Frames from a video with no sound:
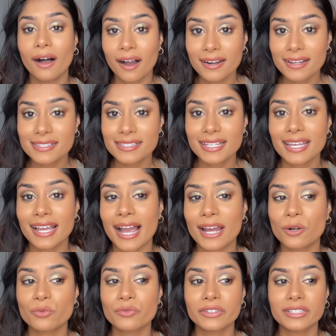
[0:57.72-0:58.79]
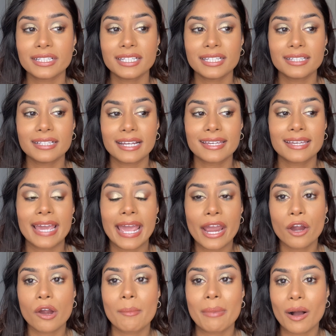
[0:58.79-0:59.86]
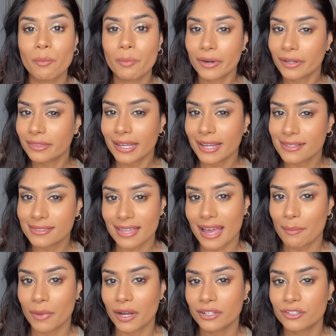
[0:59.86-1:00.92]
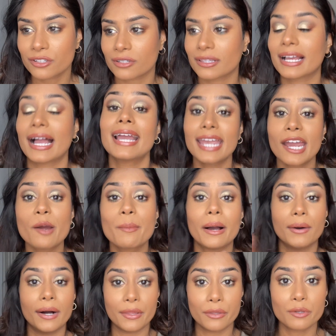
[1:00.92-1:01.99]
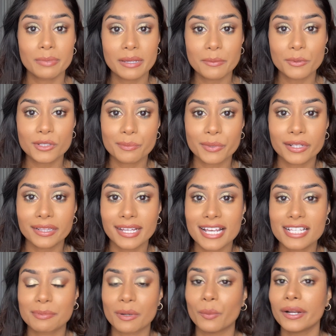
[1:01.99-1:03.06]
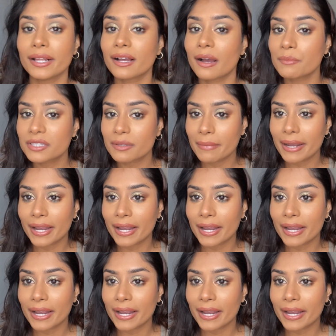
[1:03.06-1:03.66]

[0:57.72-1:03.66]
Honestly, I don't really like care about birthdays that much. Like I care about other people's birthdays, but when it comes to my